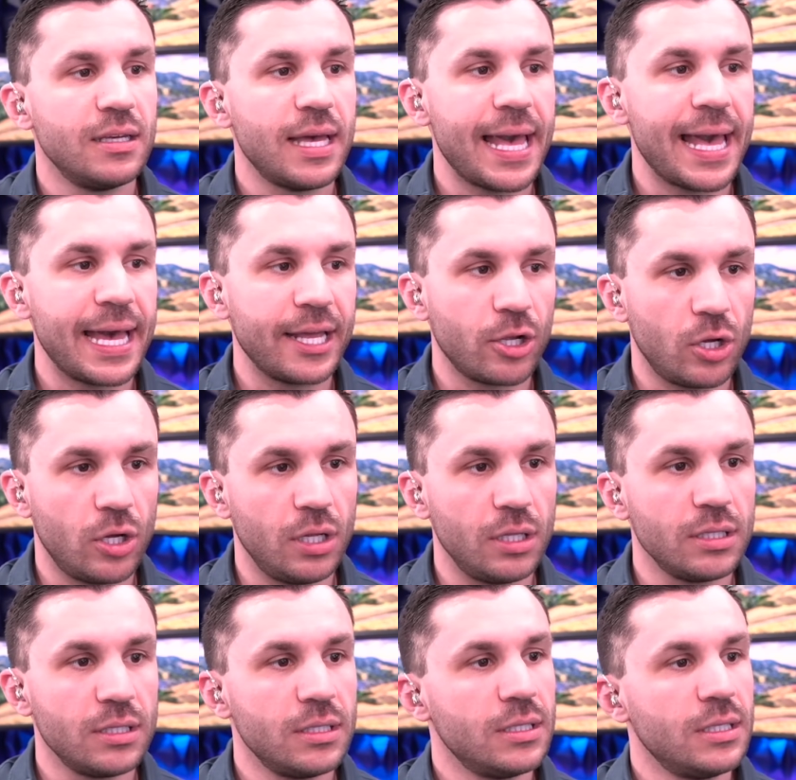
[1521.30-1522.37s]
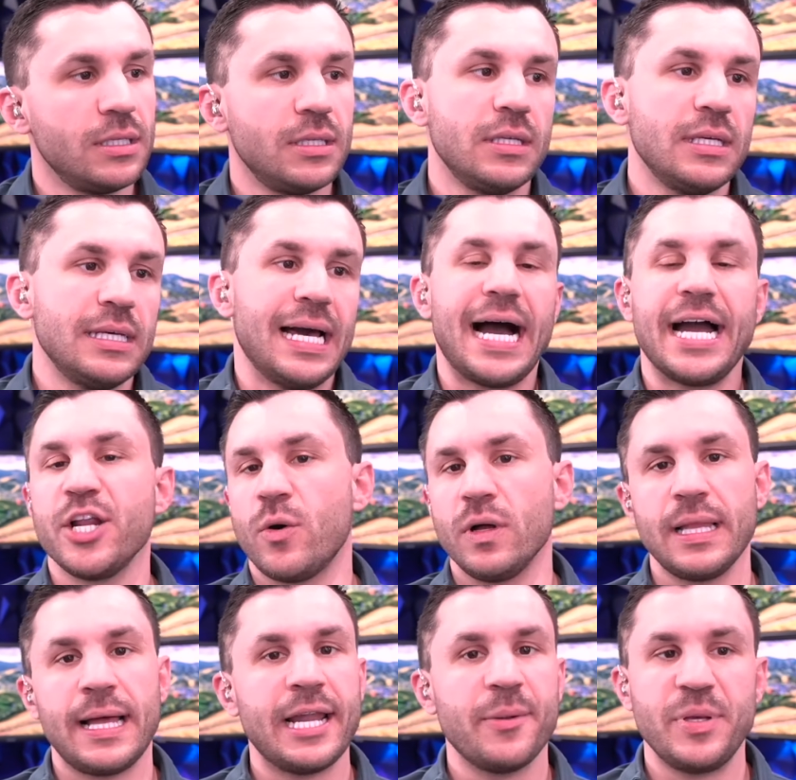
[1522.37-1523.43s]
at all. I know a
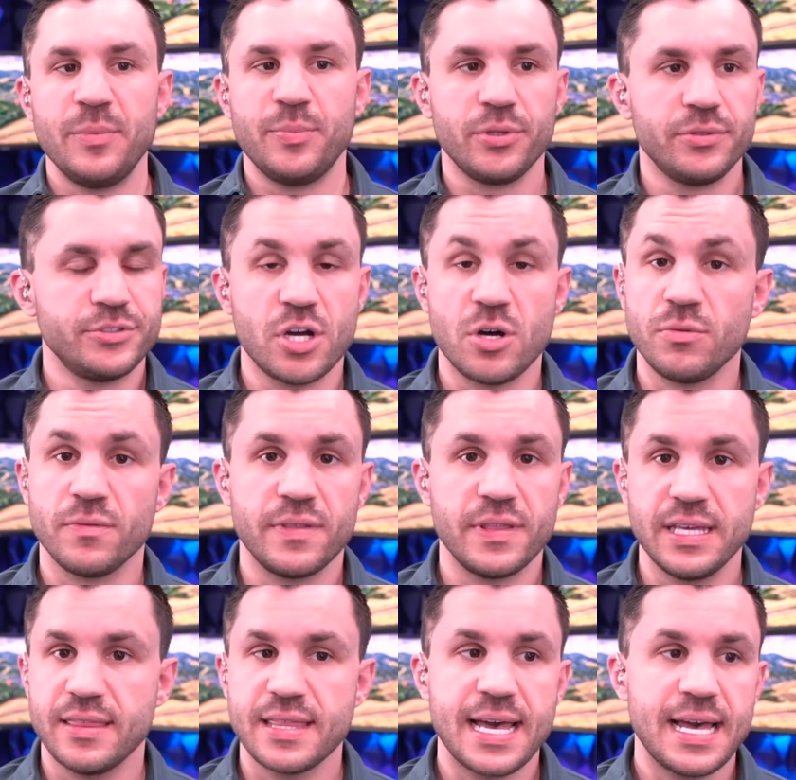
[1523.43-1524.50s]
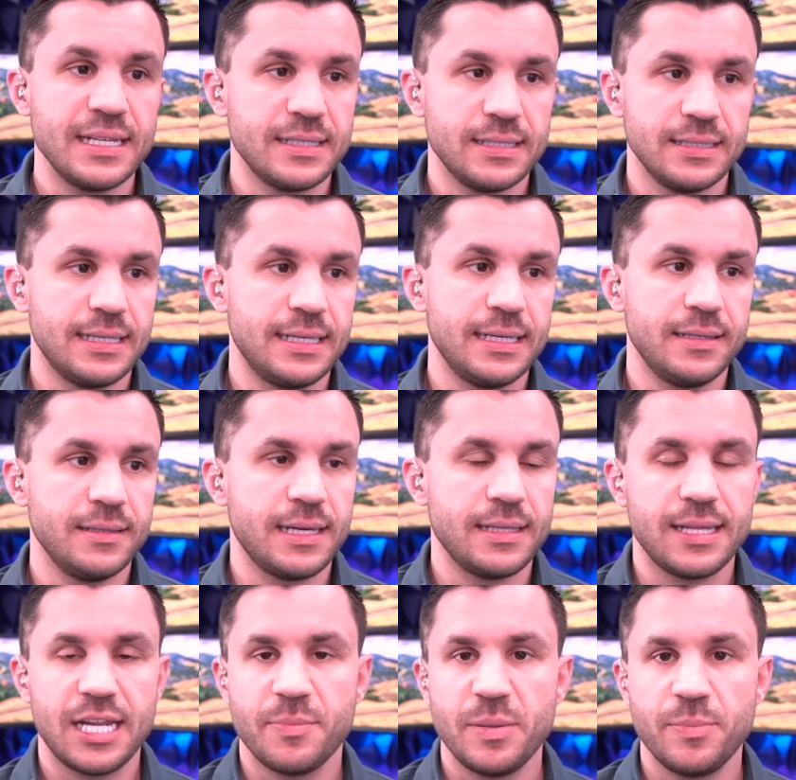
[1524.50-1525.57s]
lot of people don't think that. Uh, a
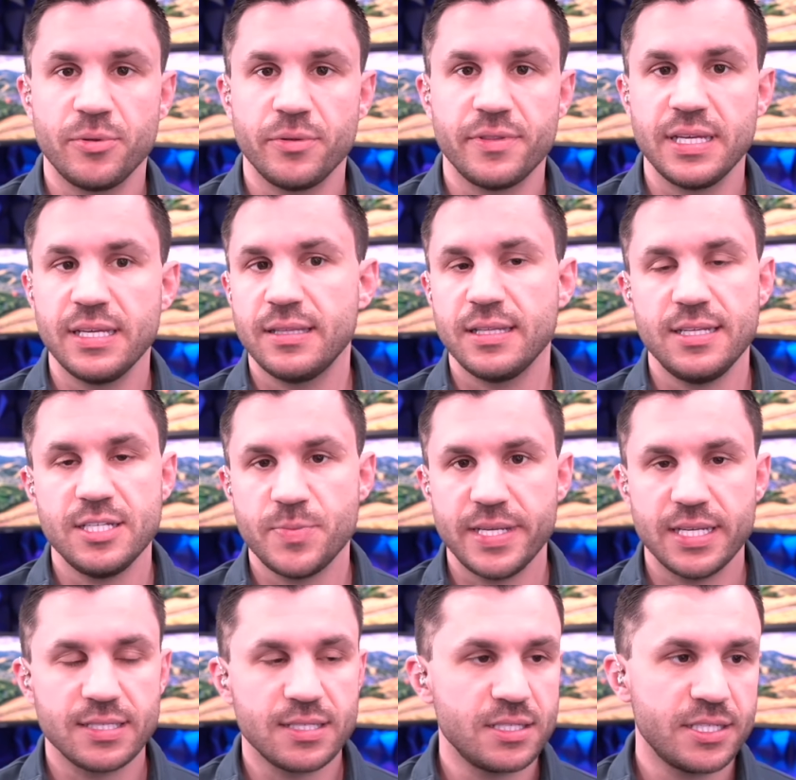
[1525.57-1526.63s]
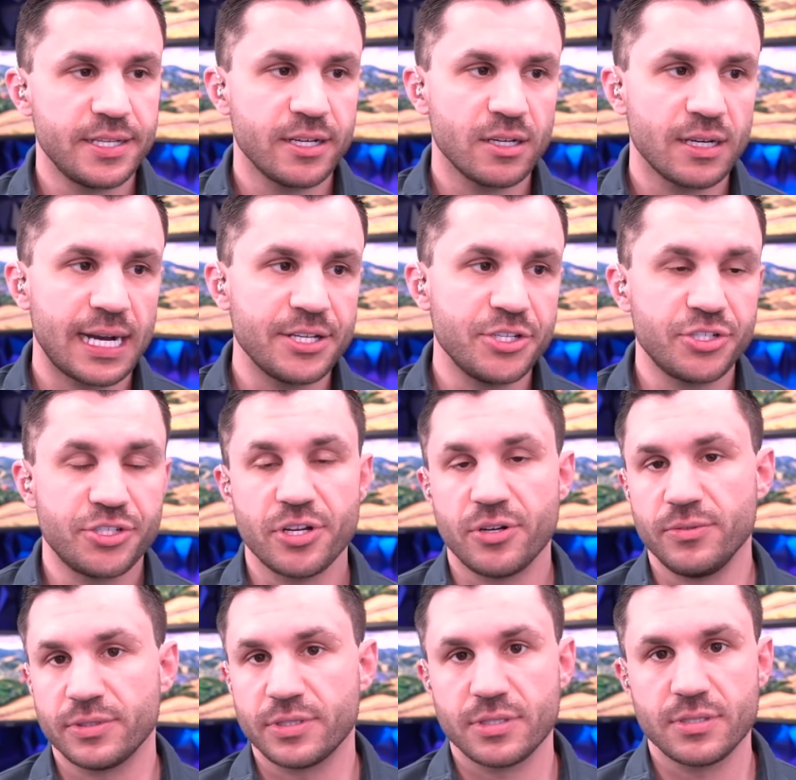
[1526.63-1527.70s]
lot of people think that he's being sincere. I just
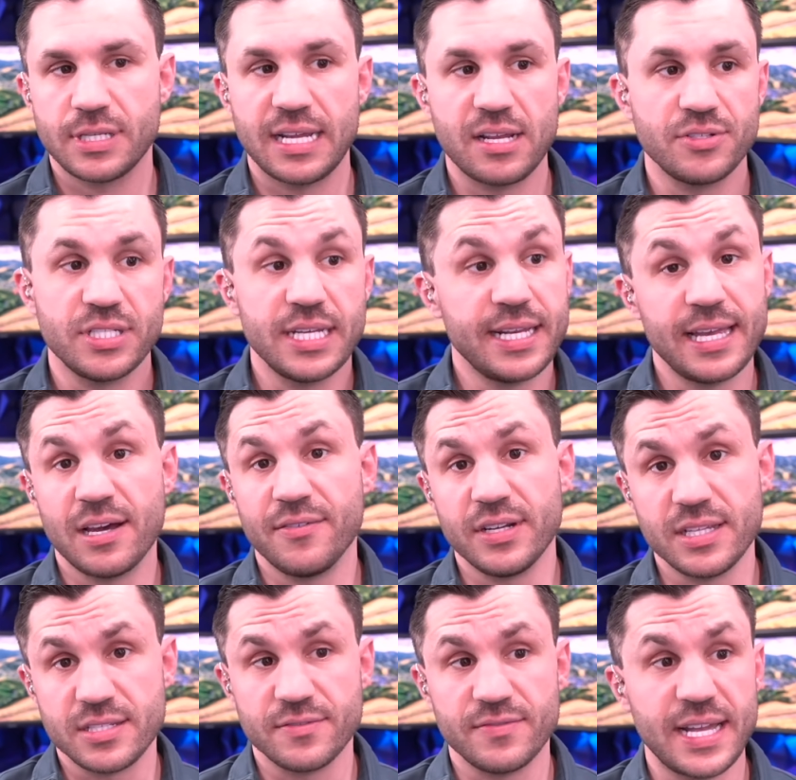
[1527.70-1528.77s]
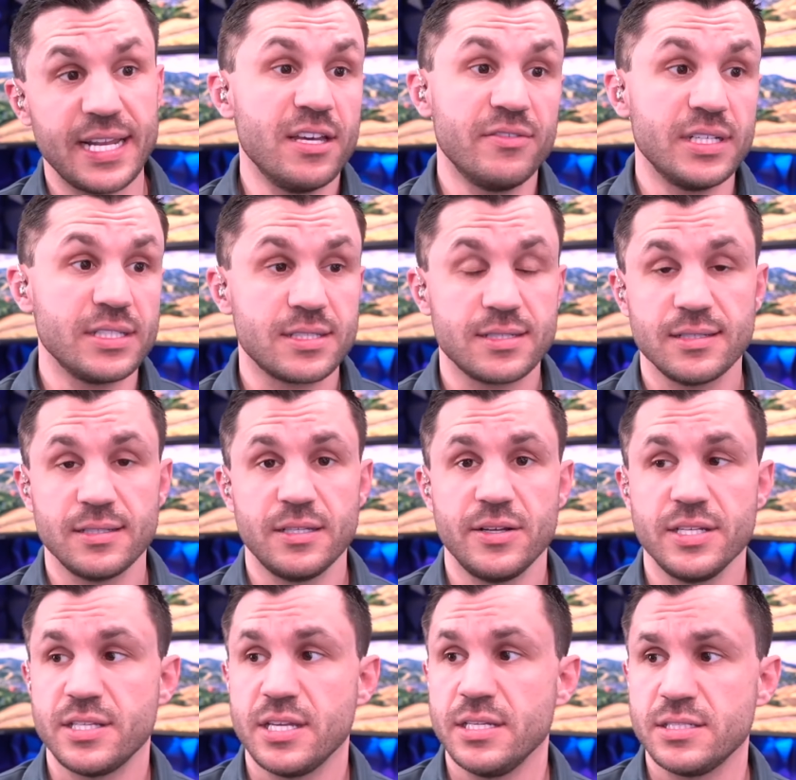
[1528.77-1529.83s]
don't. I don't see any evidence of any of it. You know,
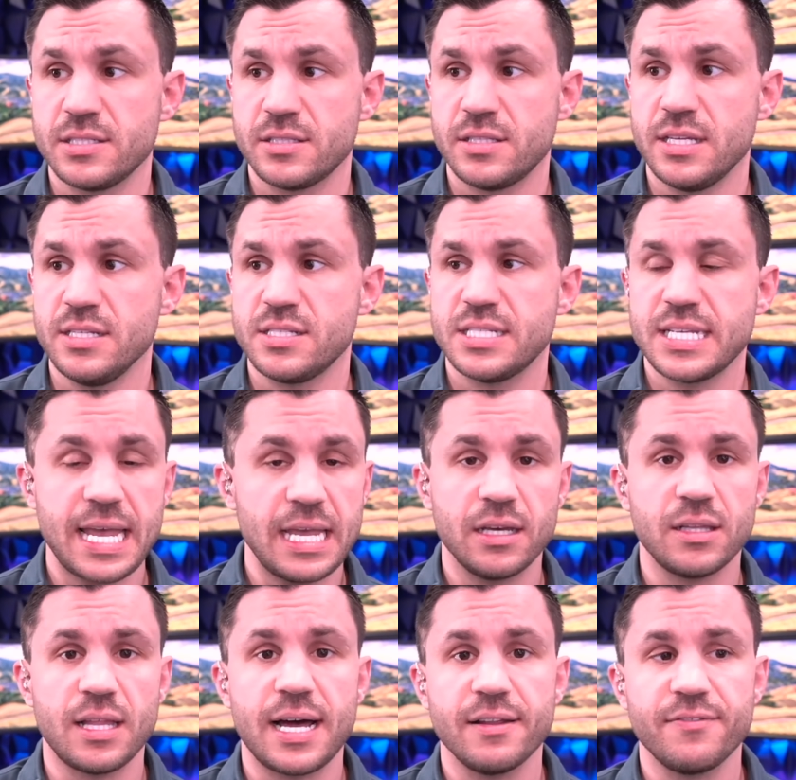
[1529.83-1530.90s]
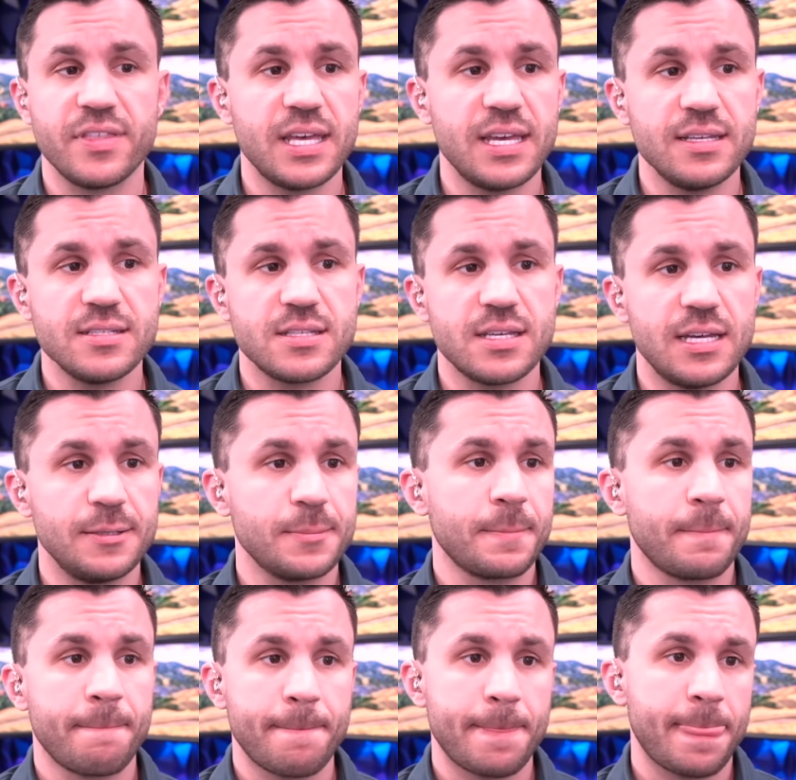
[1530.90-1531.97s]
he's he's saying a lot of things that
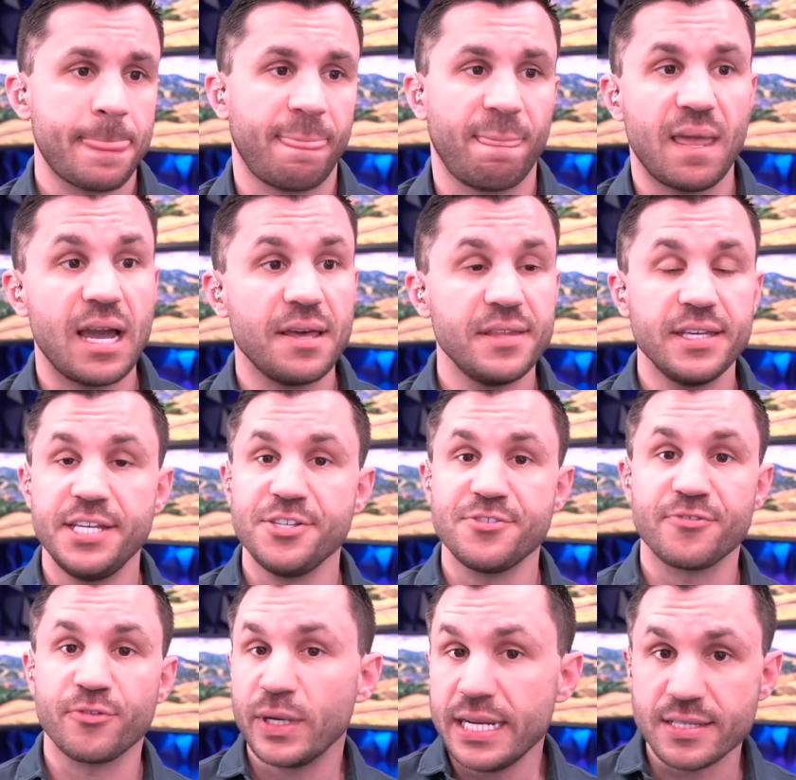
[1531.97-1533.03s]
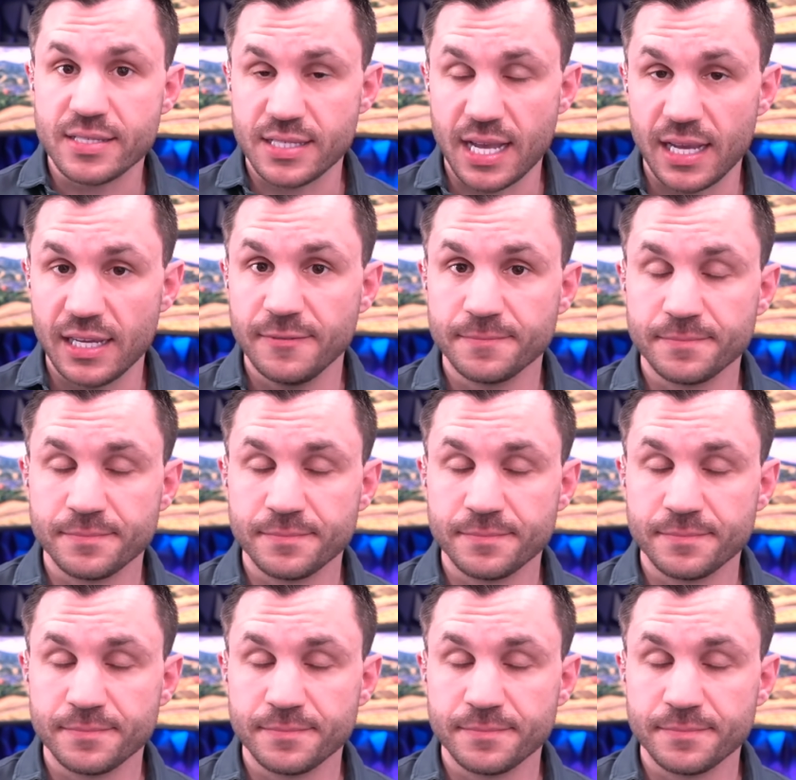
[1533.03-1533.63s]
I think he's free to say